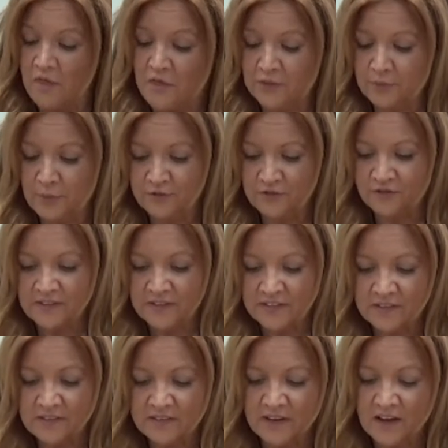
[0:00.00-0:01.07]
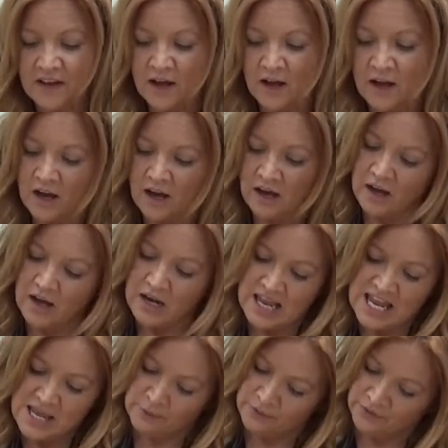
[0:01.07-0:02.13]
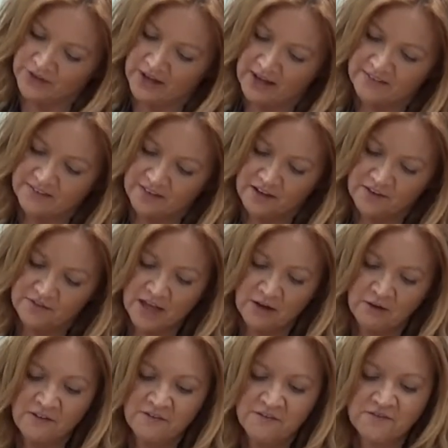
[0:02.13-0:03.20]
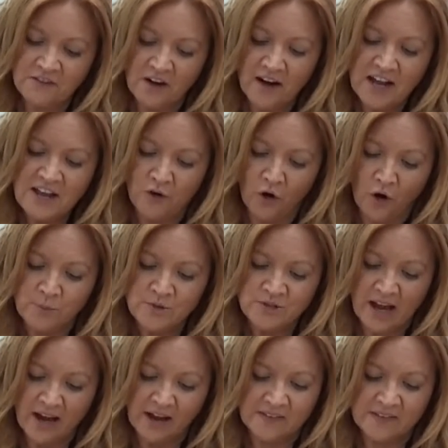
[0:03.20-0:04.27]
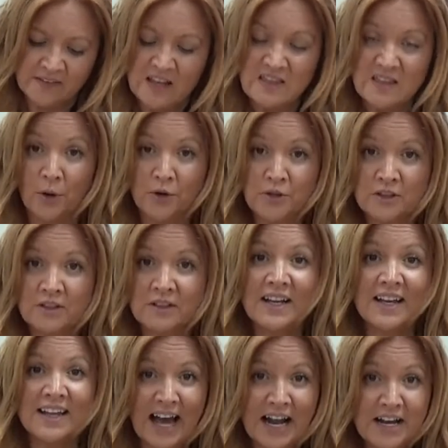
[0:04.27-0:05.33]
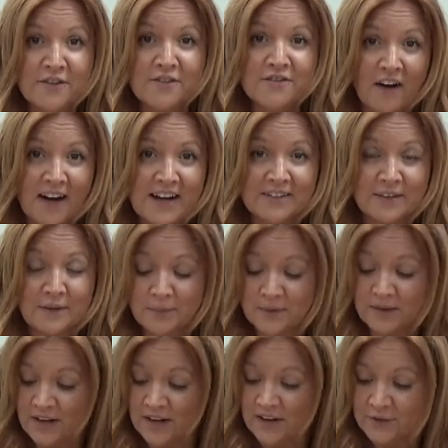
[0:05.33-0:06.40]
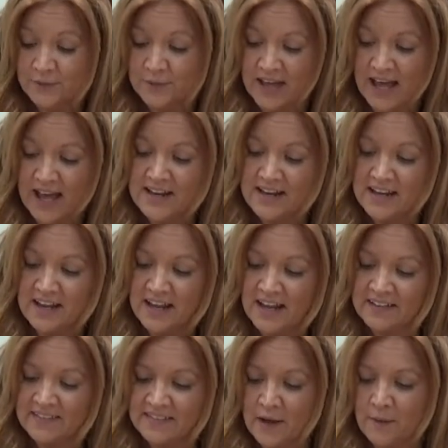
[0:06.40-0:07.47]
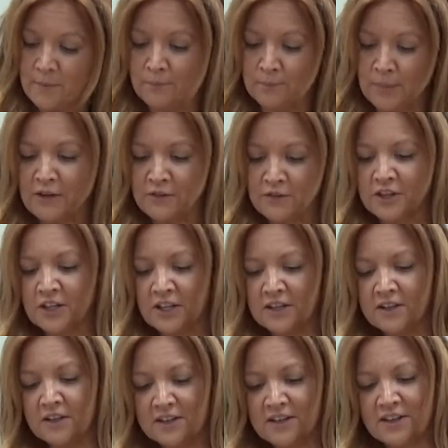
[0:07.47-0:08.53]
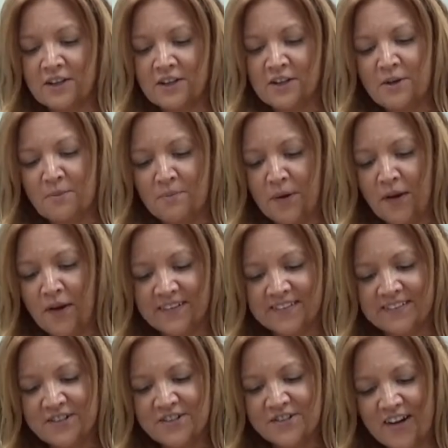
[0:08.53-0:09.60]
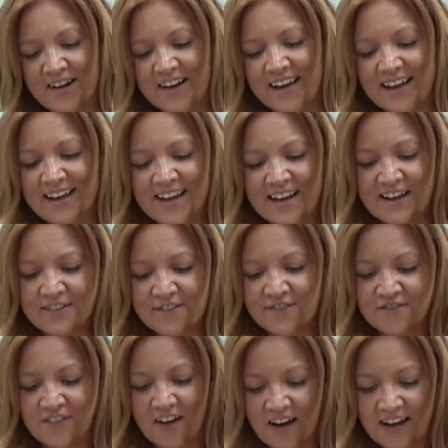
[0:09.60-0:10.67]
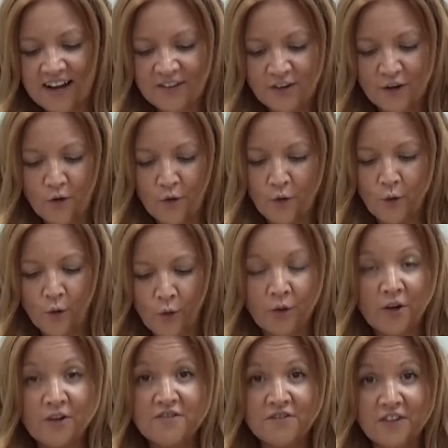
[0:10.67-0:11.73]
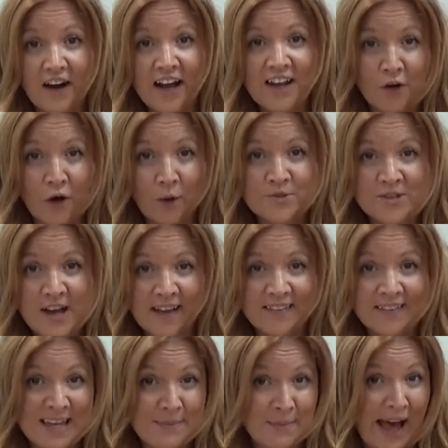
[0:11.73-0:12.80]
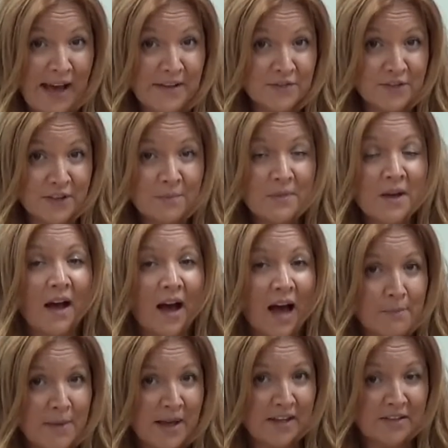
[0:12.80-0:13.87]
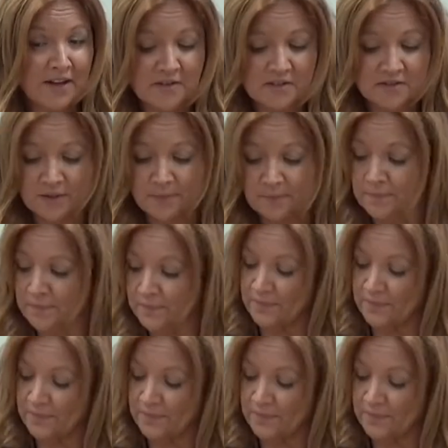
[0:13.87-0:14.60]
This one, for instance, a label says, there are 5 objects in the bottle, can you find them? So again, it's about the person trying to find all 5 objects. Keep a count of them and make a note of them.